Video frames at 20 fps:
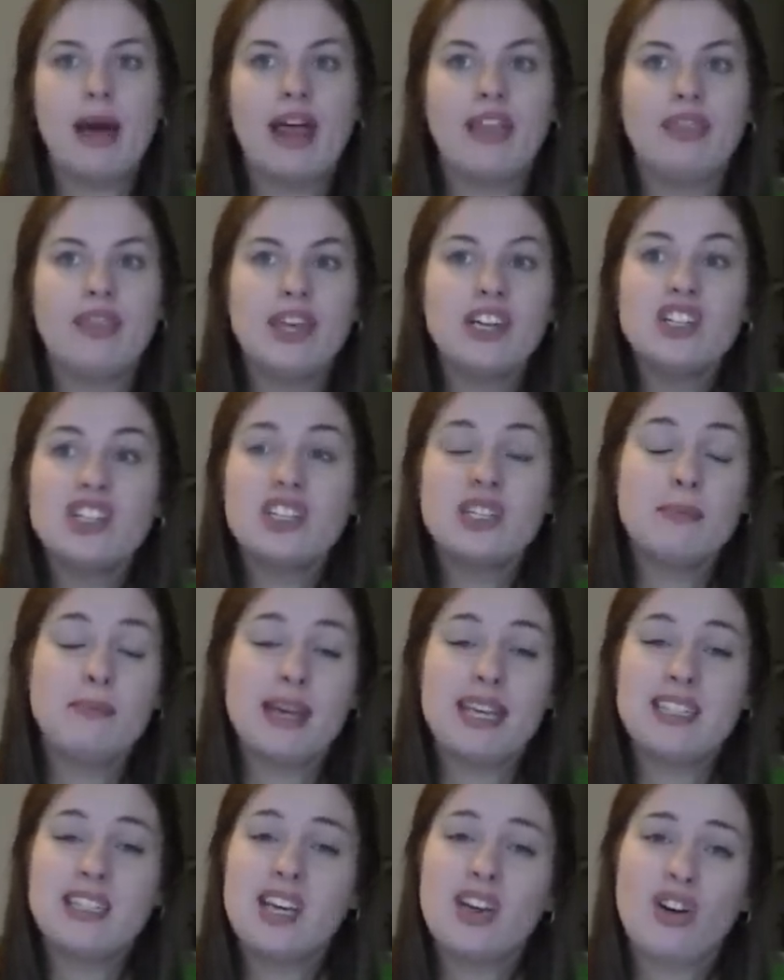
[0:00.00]
I think, just a
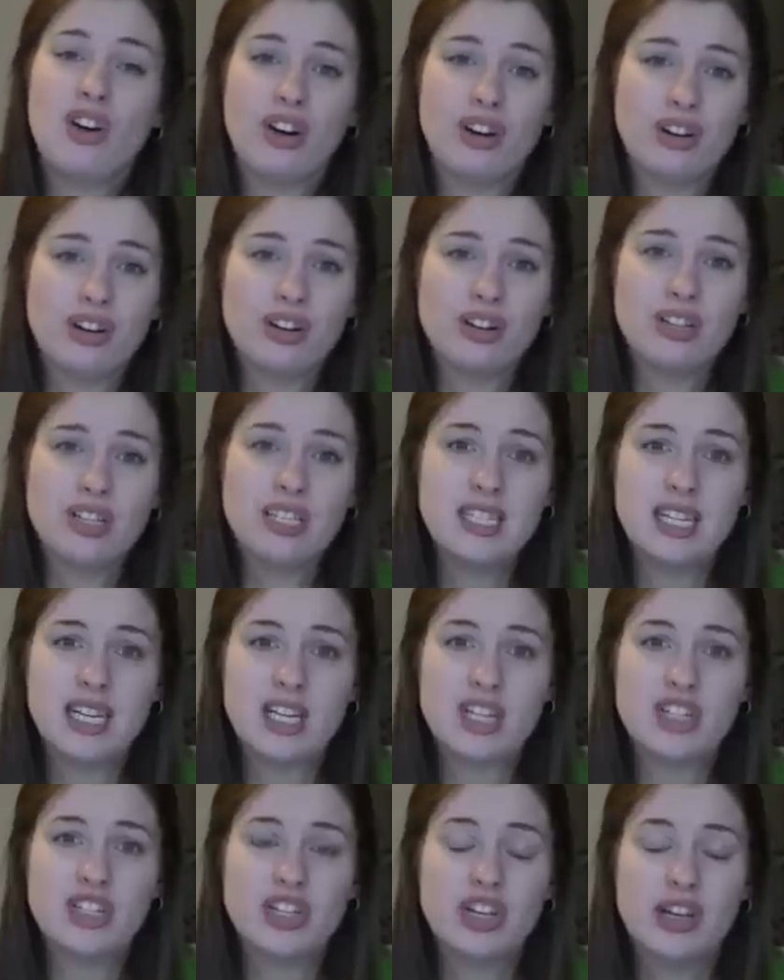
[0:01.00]
basic garter
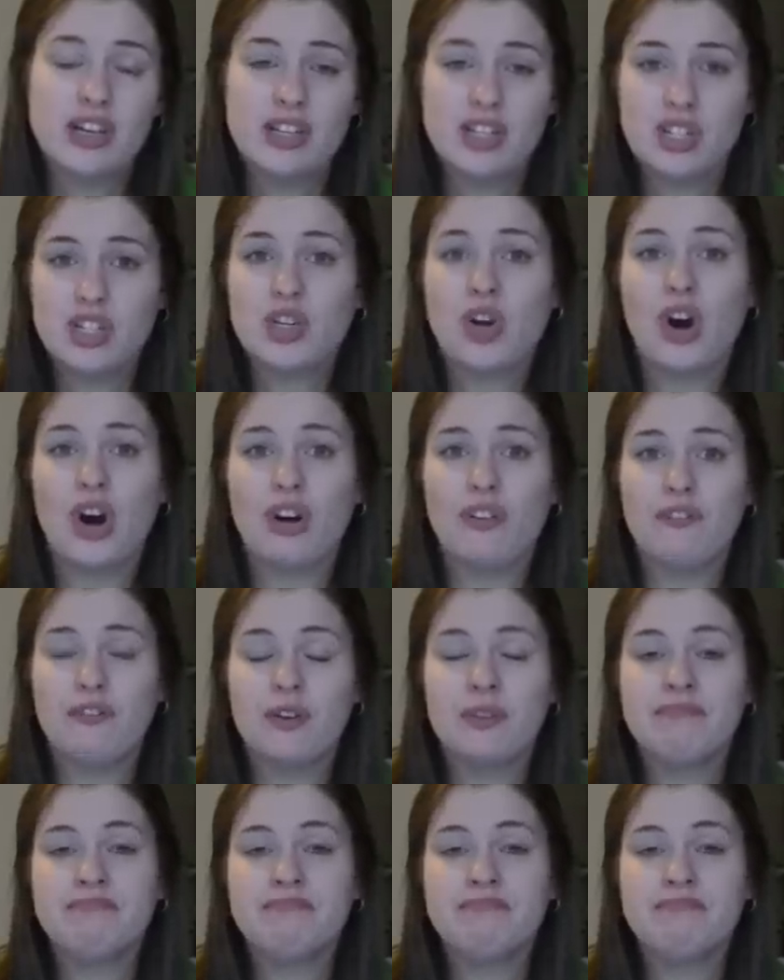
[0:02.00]
stitch scarf.